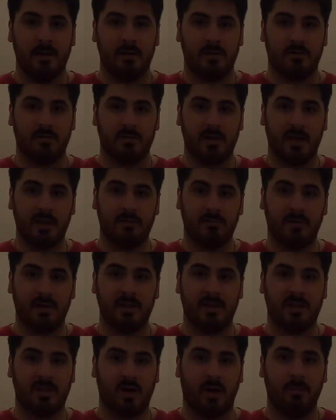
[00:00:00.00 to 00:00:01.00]
So that's why
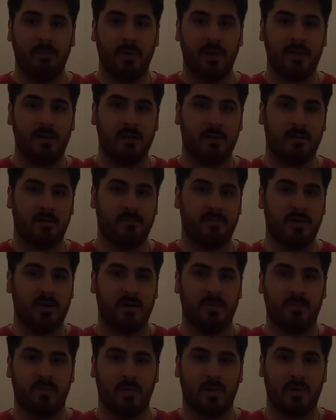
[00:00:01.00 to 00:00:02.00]
the top 8 is
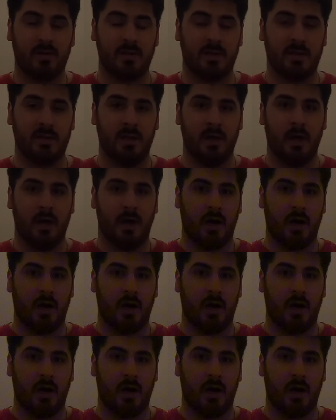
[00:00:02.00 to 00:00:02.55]
very important.